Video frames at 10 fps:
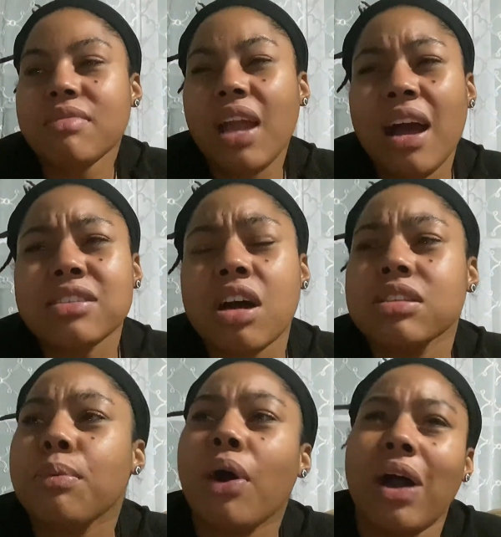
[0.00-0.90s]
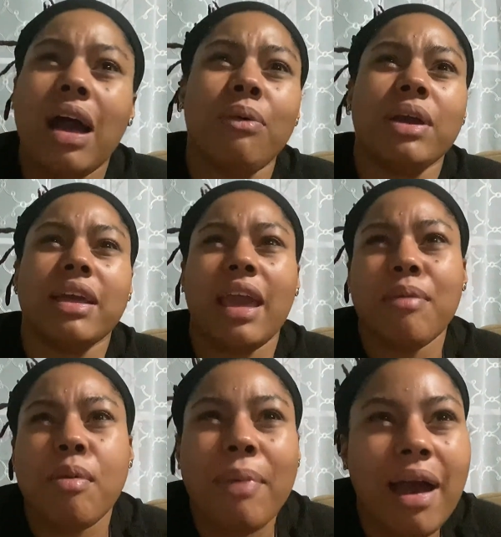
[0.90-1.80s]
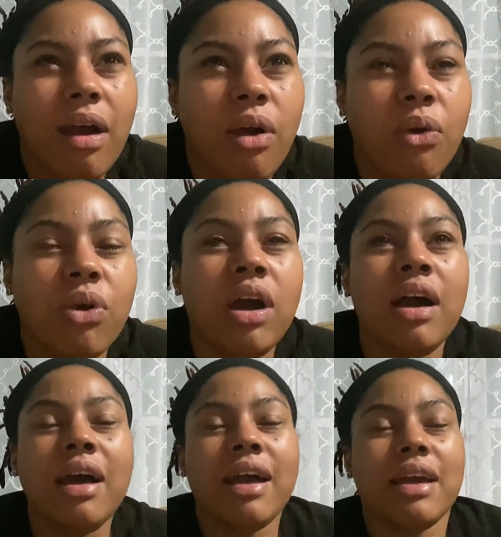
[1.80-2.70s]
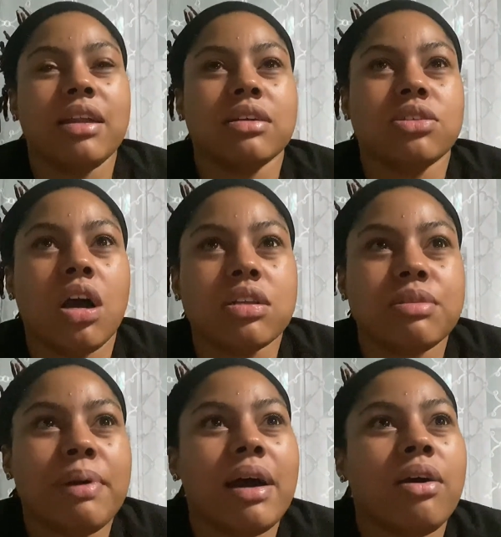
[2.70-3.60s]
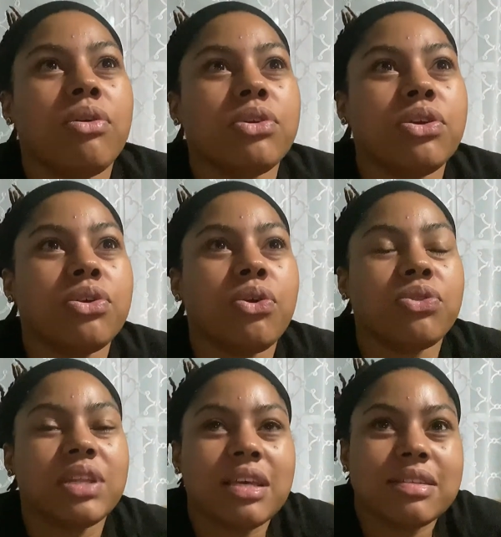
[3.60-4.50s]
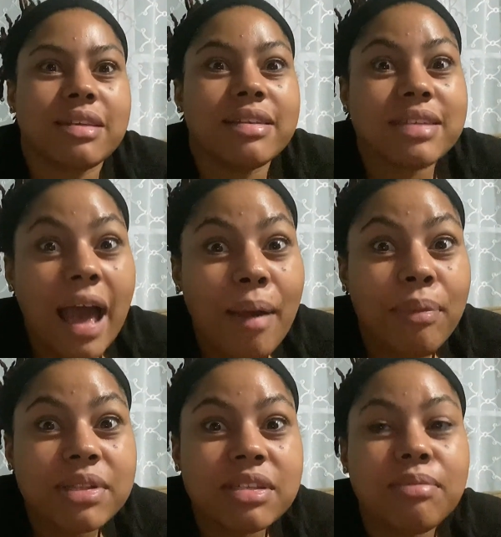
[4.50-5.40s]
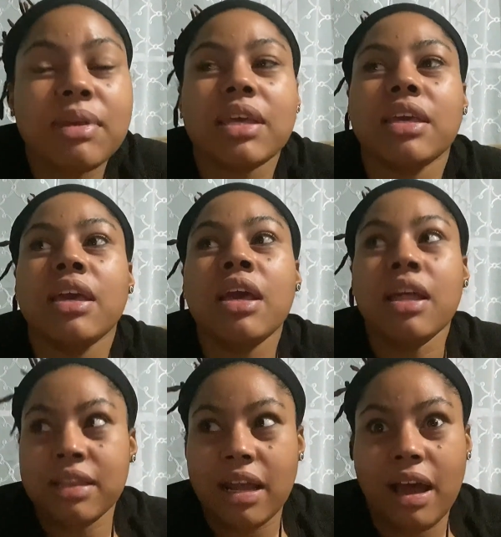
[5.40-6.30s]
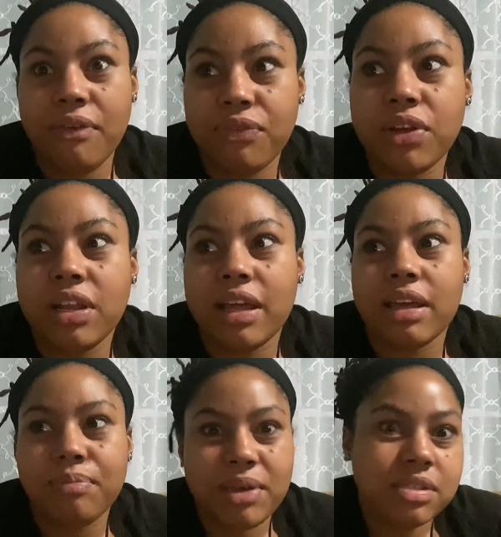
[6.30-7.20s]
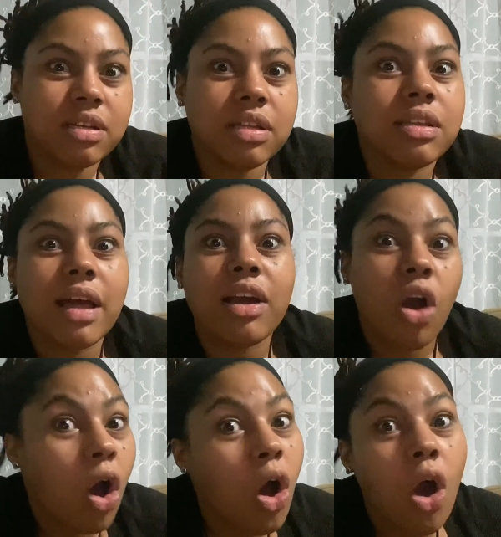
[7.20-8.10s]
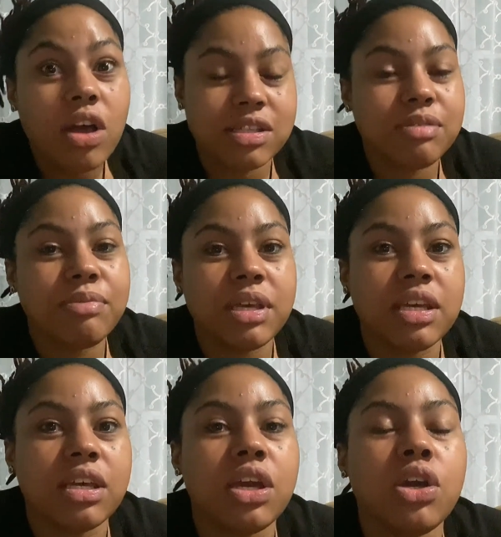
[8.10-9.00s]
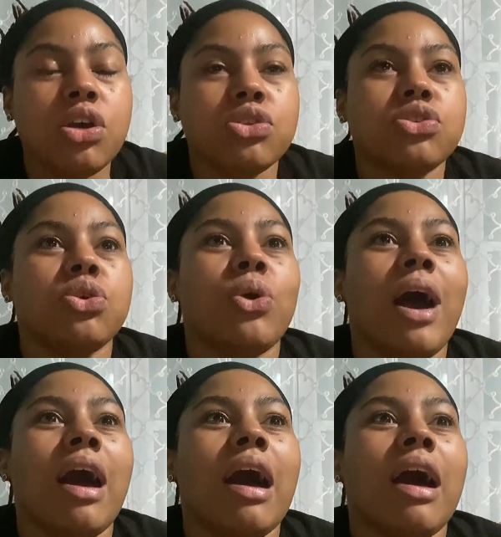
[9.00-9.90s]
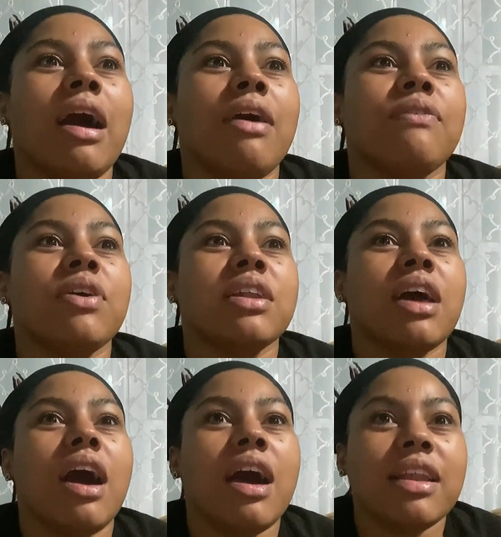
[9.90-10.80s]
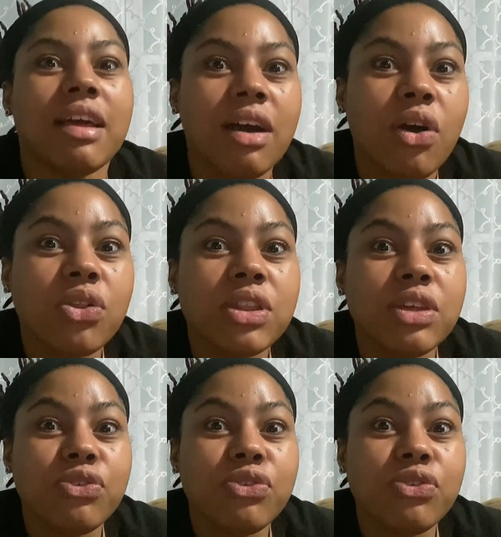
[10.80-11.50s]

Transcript: I talked about how it came about, and I talked about, you know, things that's happened to me that I feel like basically that caused me to have an unhealthy